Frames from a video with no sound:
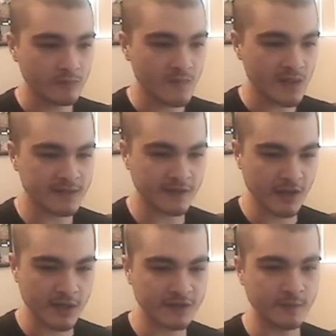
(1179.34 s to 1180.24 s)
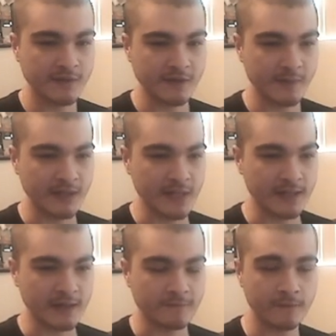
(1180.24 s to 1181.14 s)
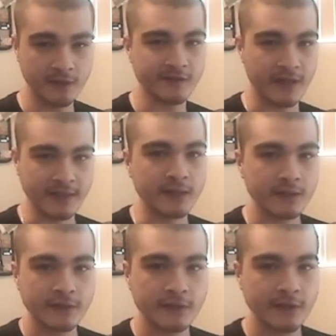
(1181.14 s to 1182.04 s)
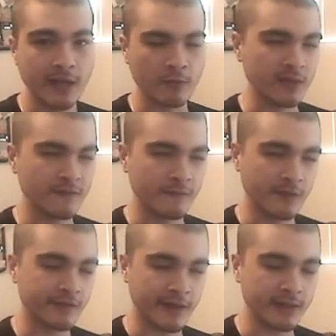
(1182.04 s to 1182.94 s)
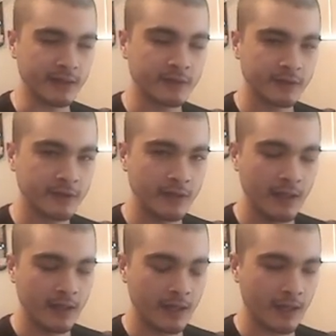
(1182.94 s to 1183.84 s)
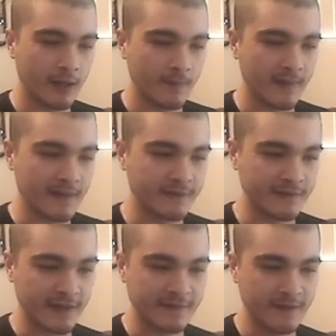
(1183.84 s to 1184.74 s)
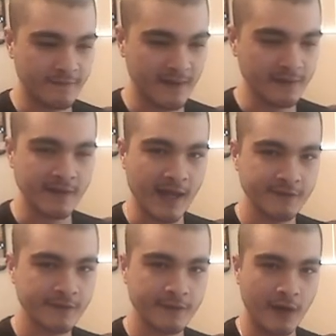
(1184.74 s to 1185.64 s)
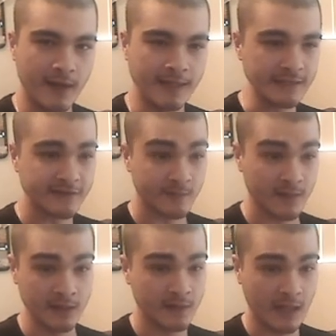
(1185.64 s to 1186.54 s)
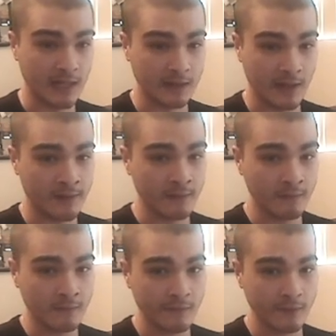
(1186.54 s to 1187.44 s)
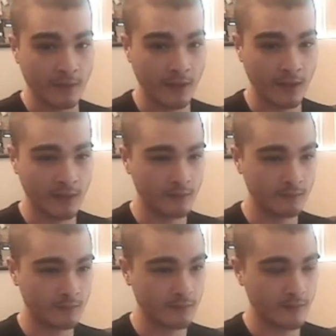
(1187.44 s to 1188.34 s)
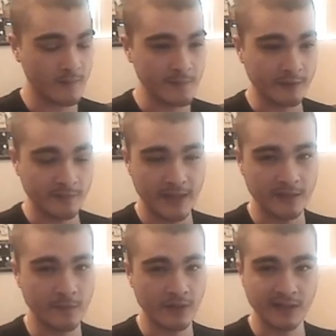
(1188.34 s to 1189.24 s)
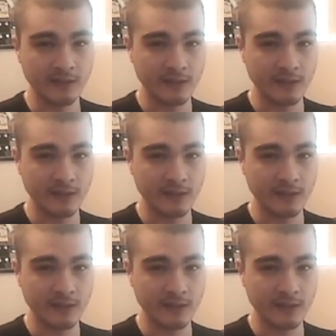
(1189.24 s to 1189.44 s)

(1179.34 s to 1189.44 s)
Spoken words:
dishonest with us, but it feels like it. It really feels like it. And that's the effect this has on at least me and the people in my community.